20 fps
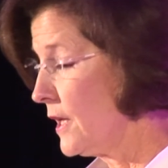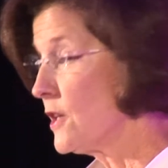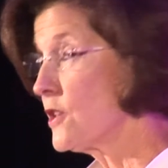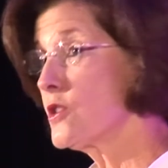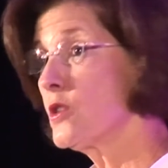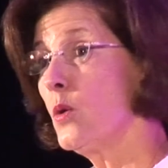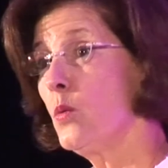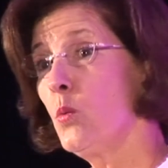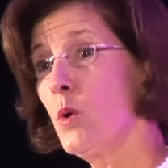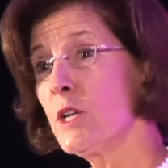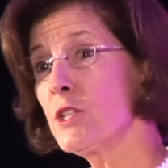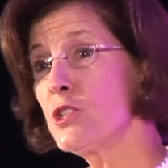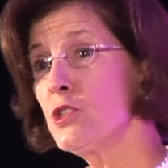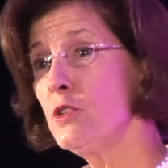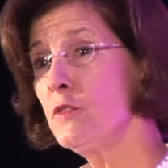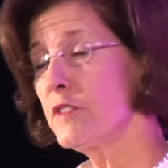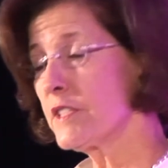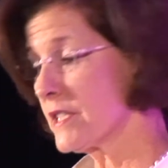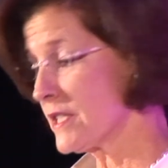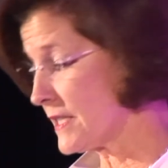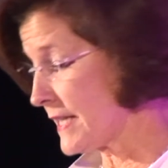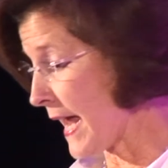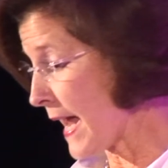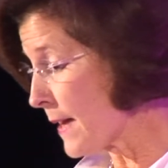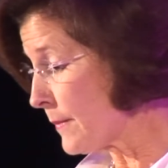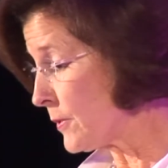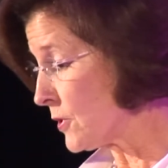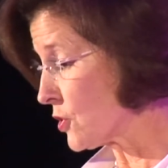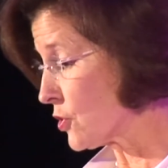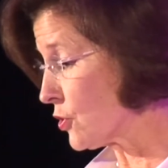So once you've
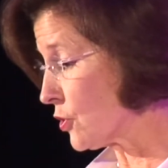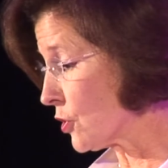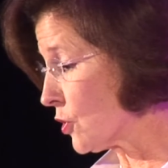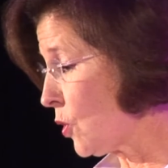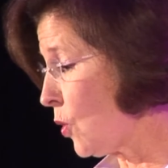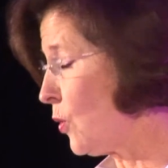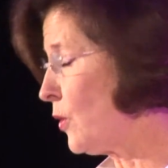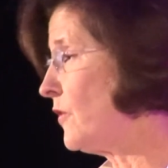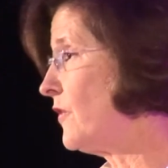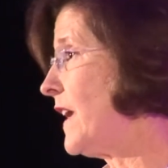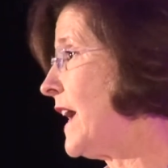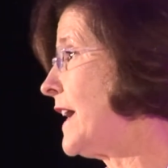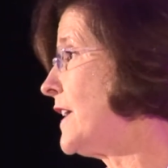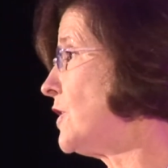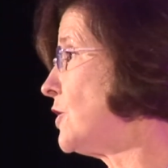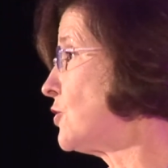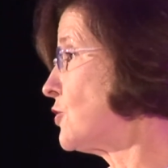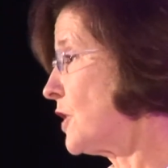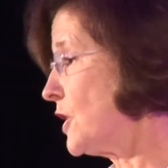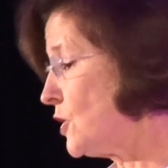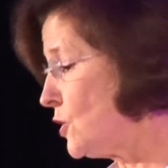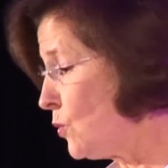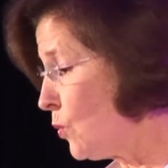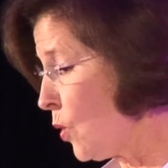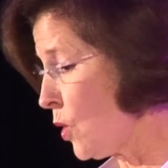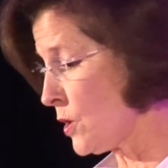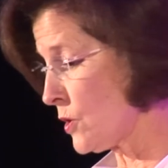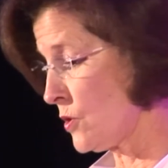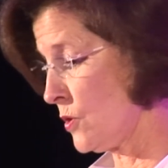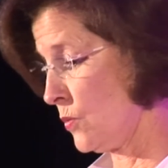established your core values and you
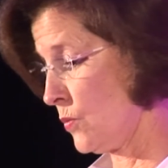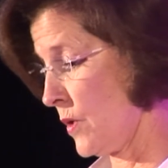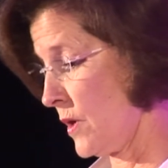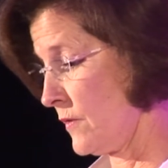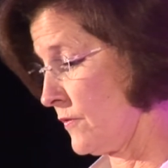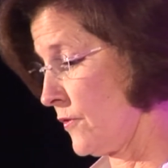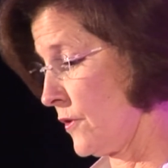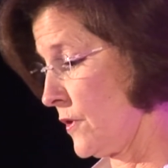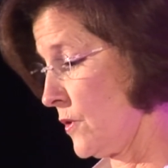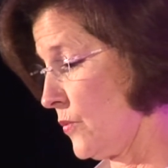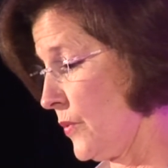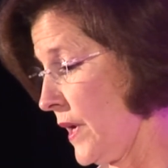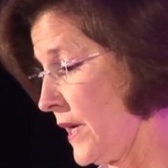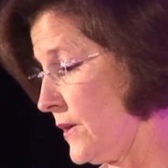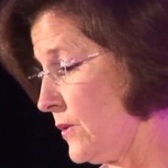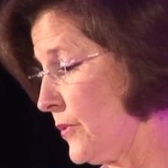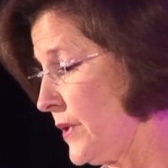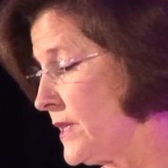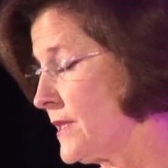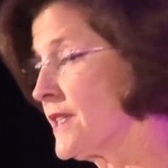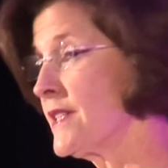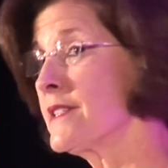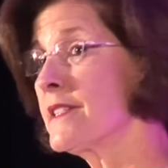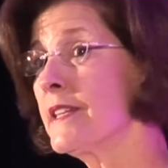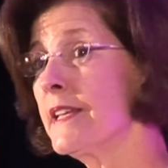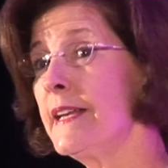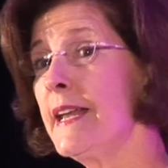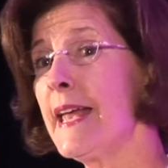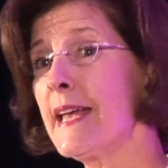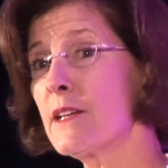want to run for the right reasons,
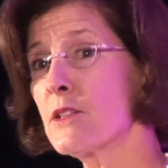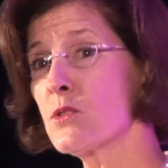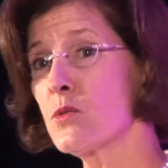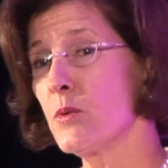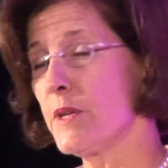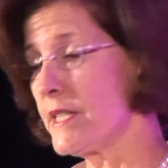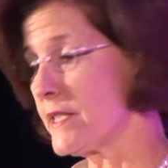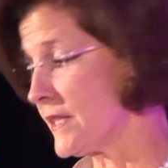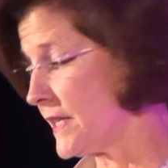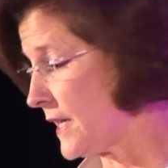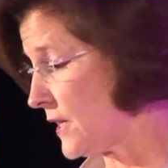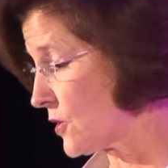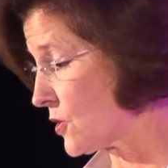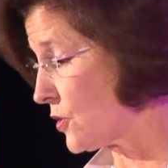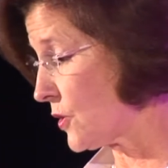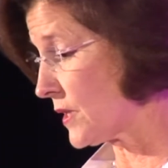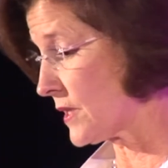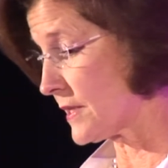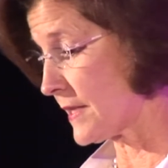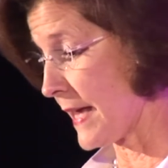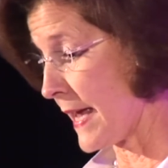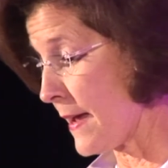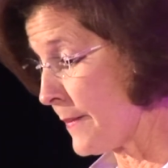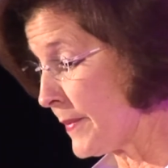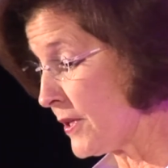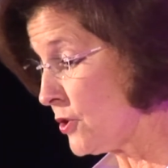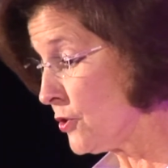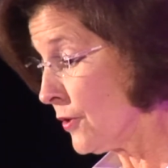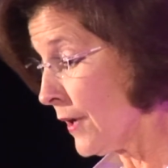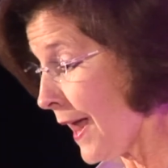the next reason is to
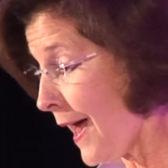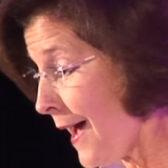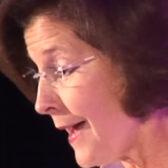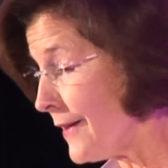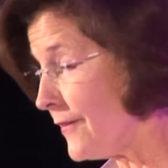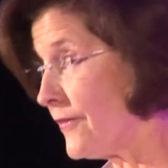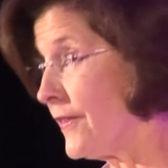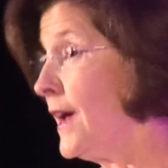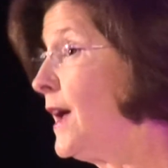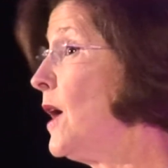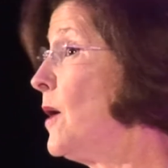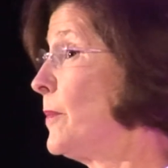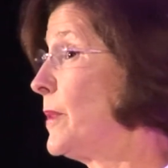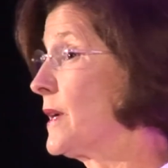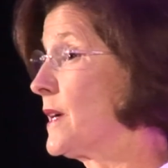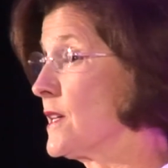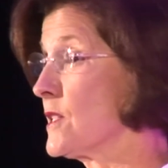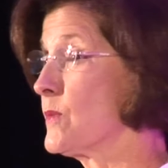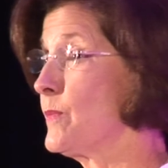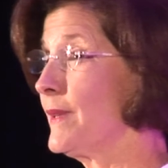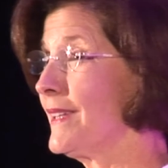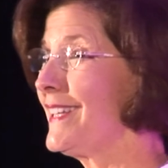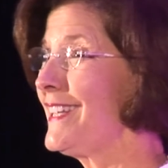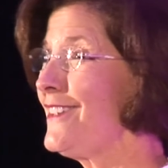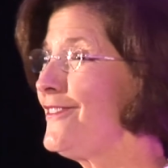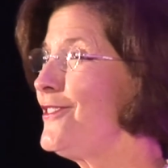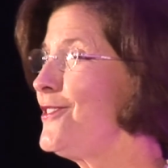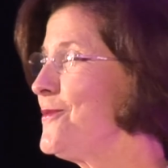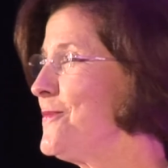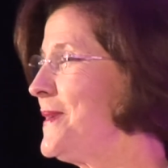examine your life, because
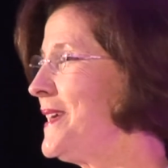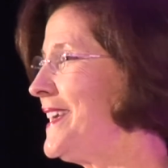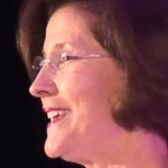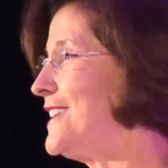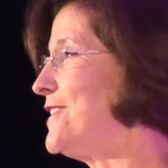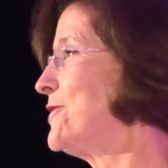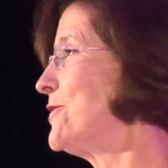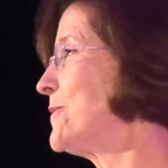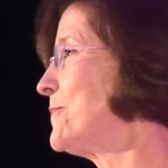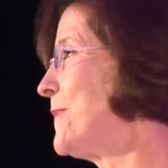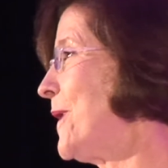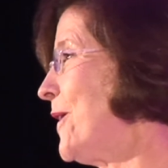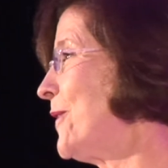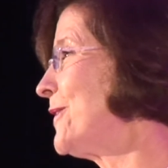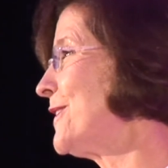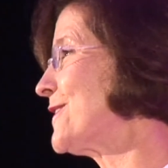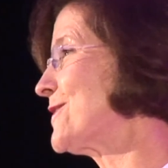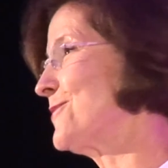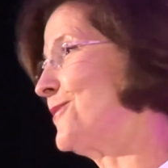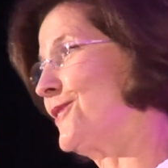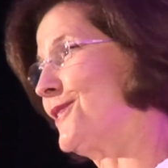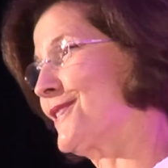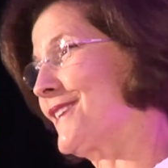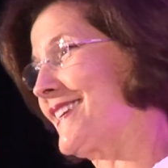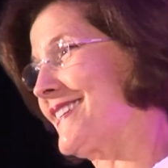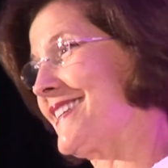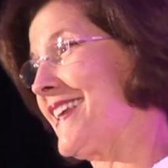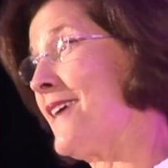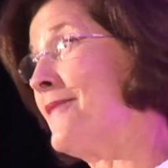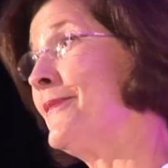believe you me, your opponents will
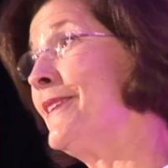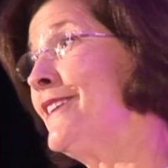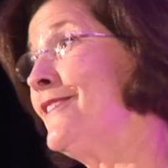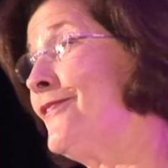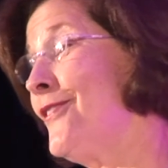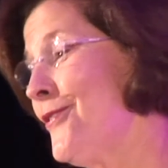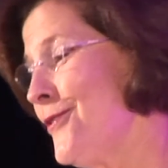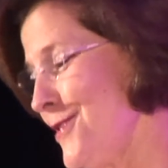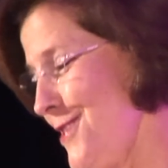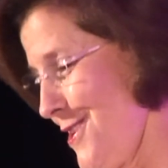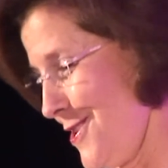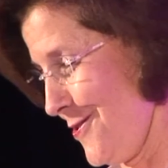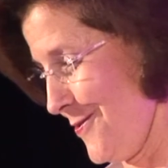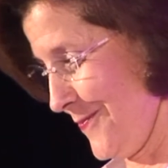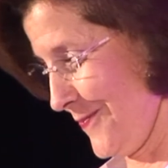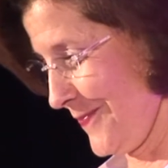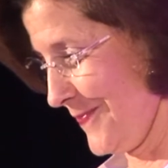examine it for you.